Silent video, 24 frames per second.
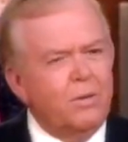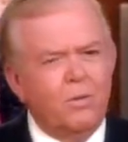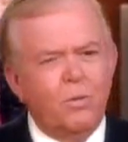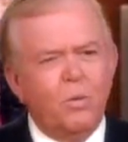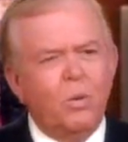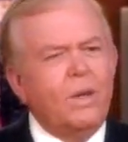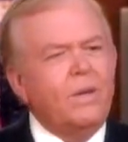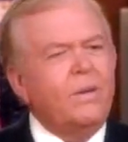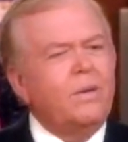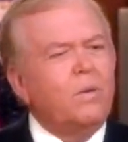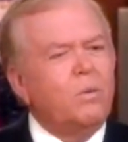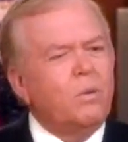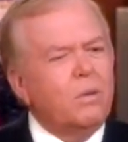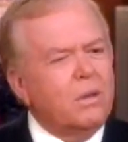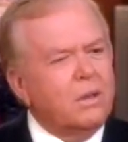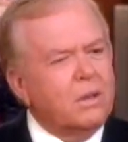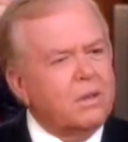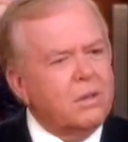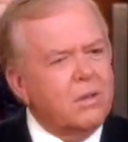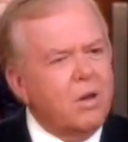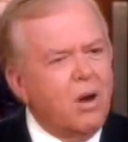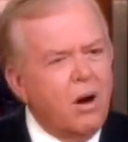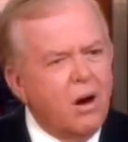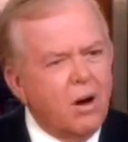what in the world
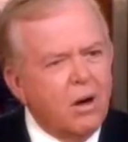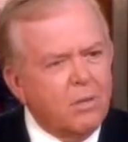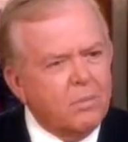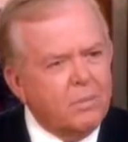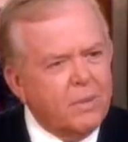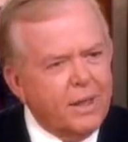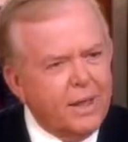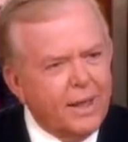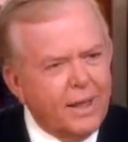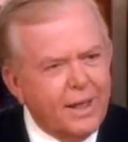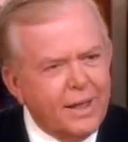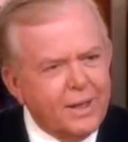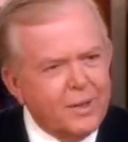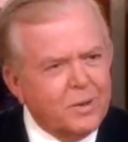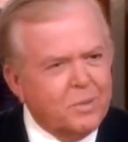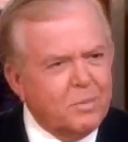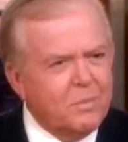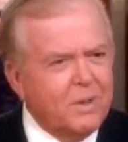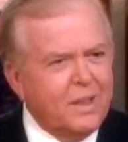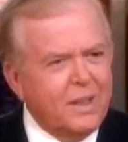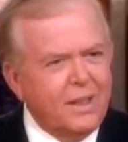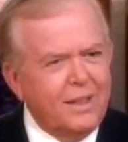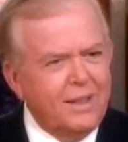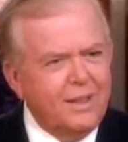does harmonize
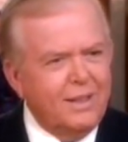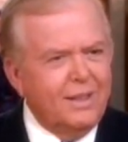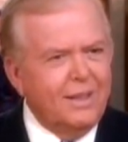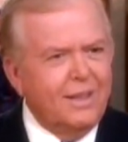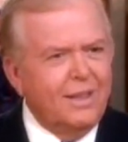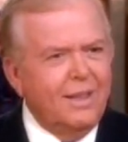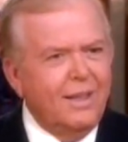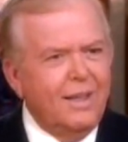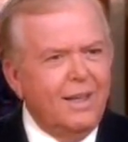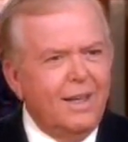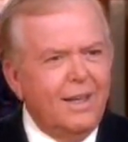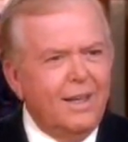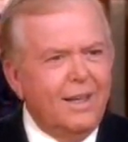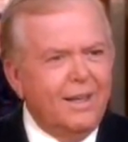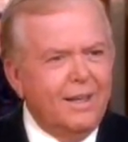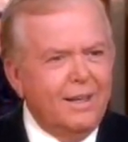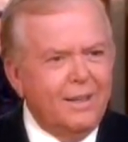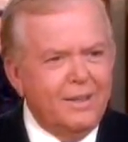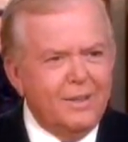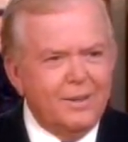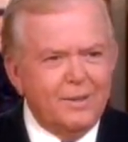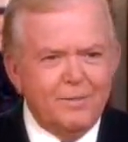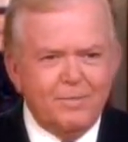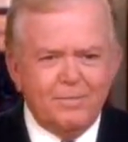mean?
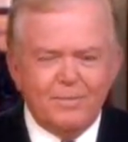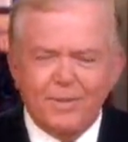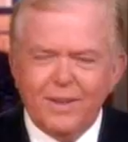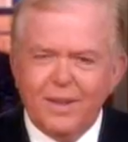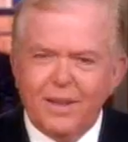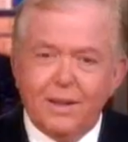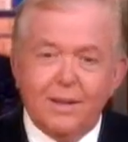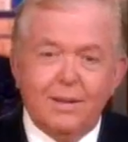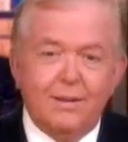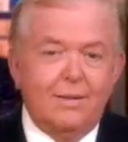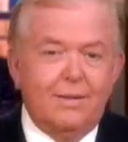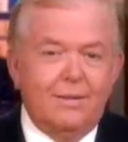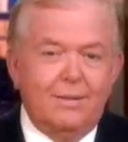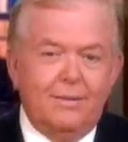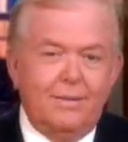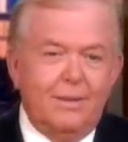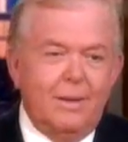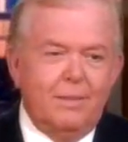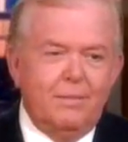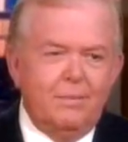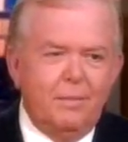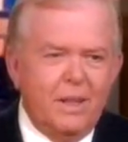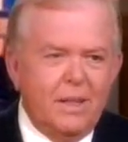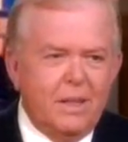Yeah,
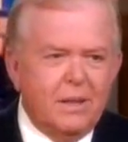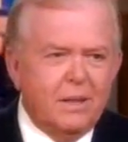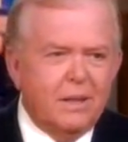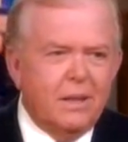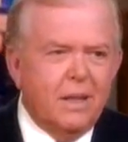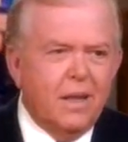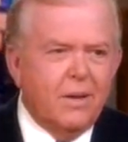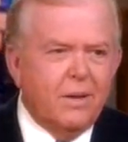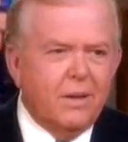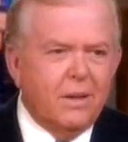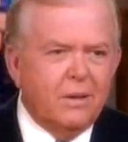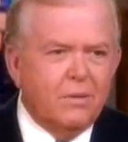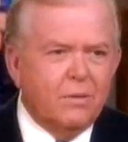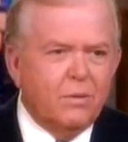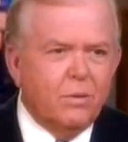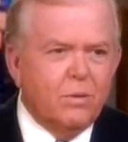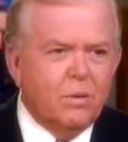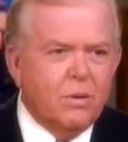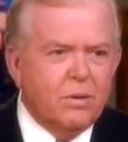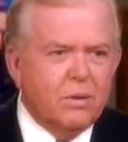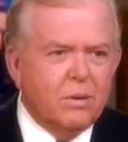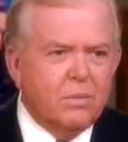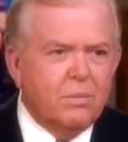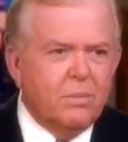it means nothing, of
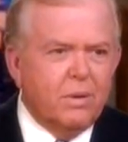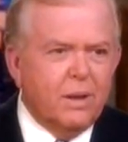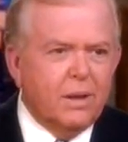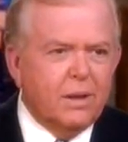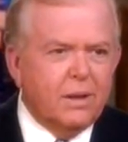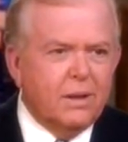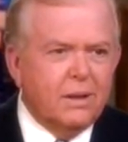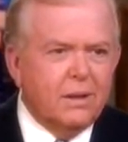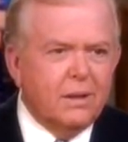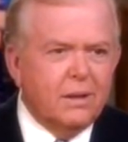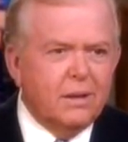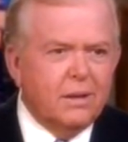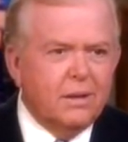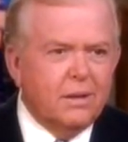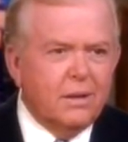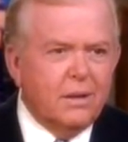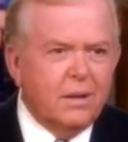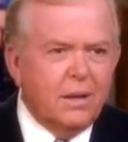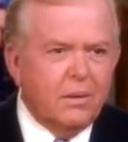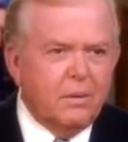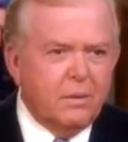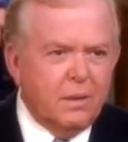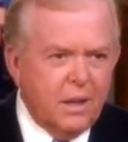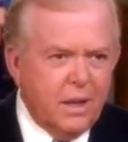course, but
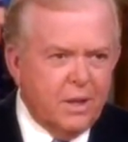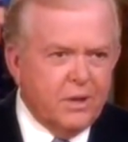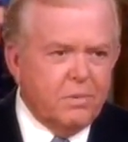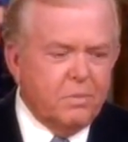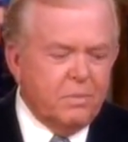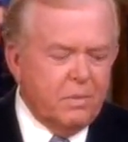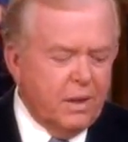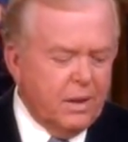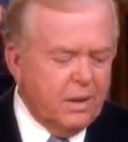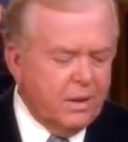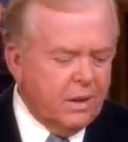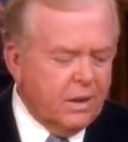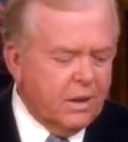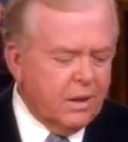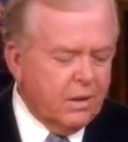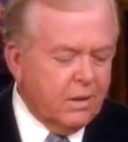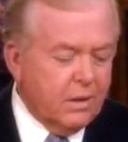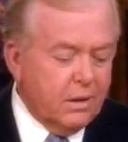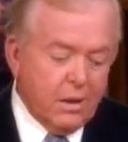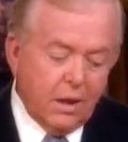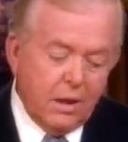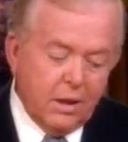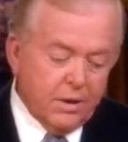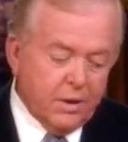it does mean that
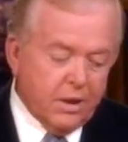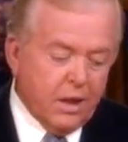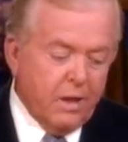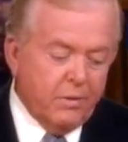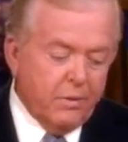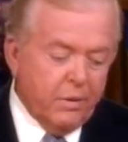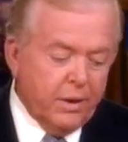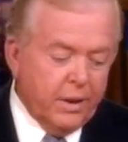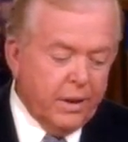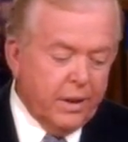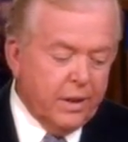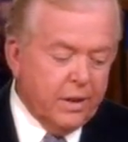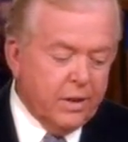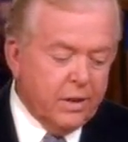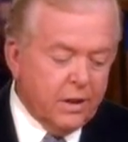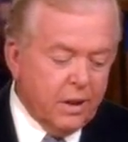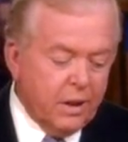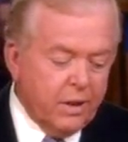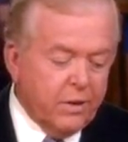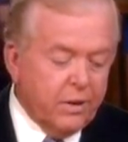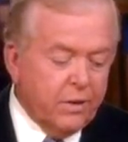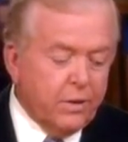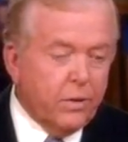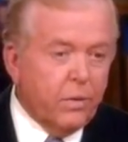our sovereignty is
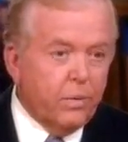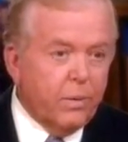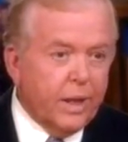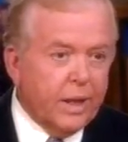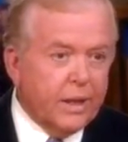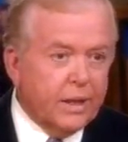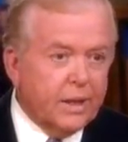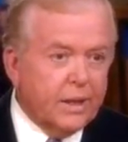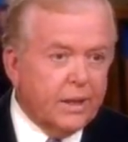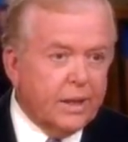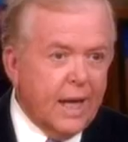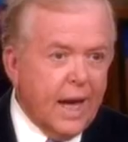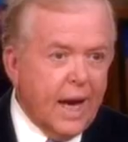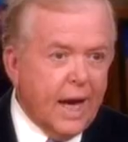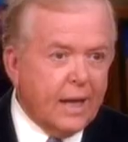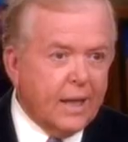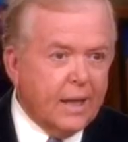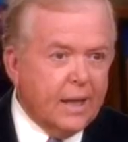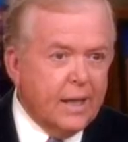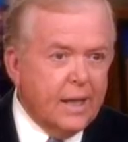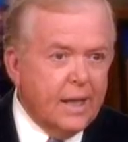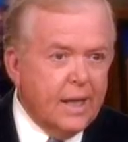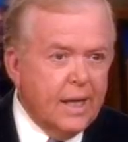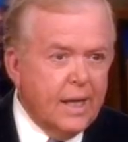under direct attack,
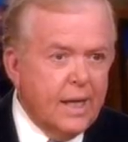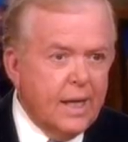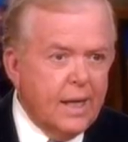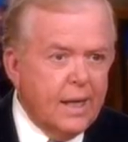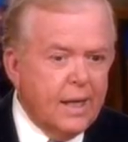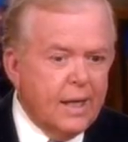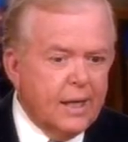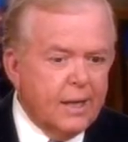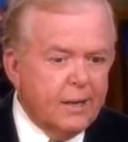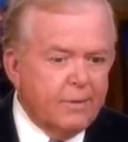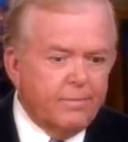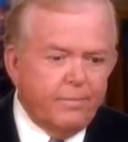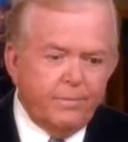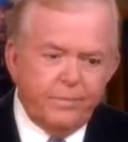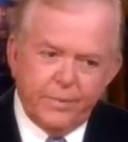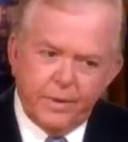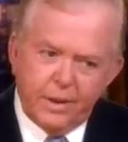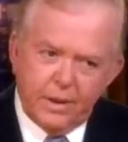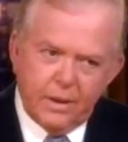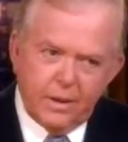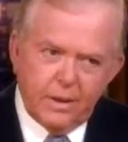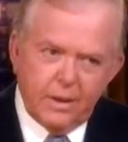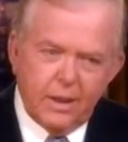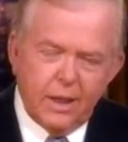
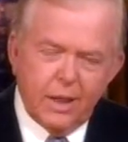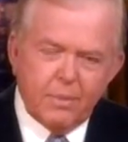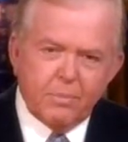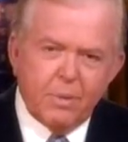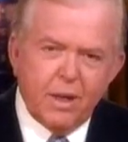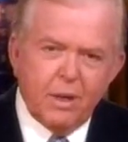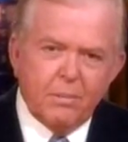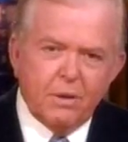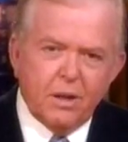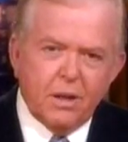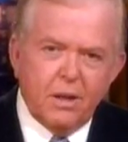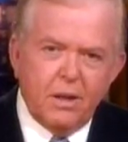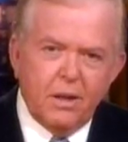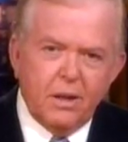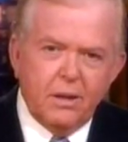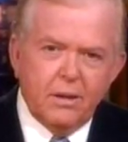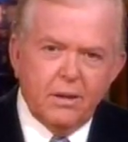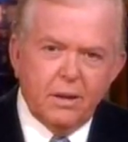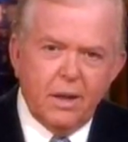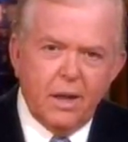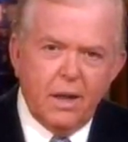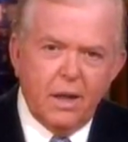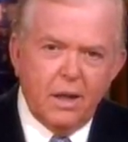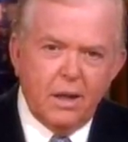not publicly
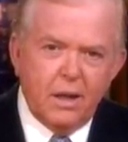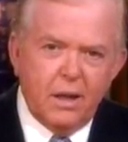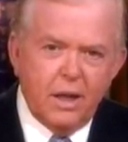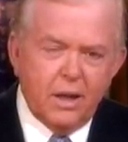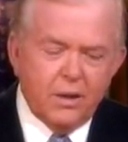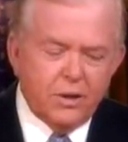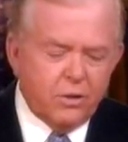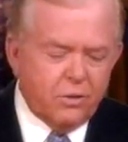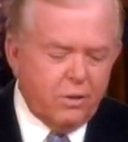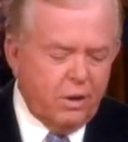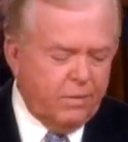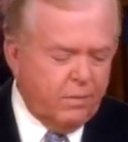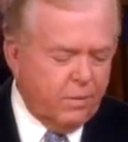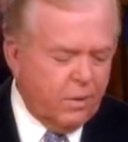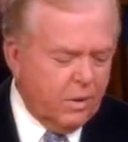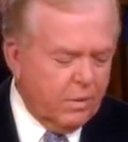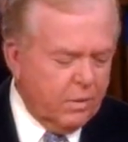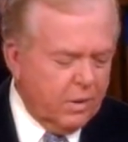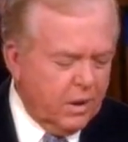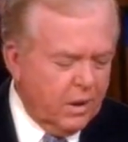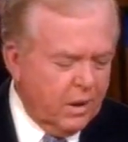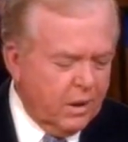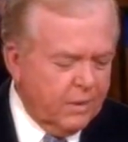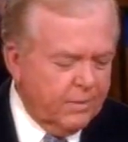and not
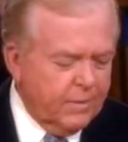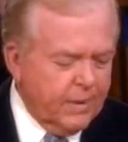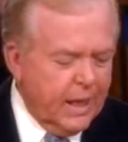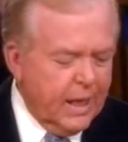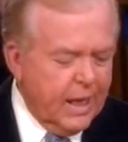straightforwardly.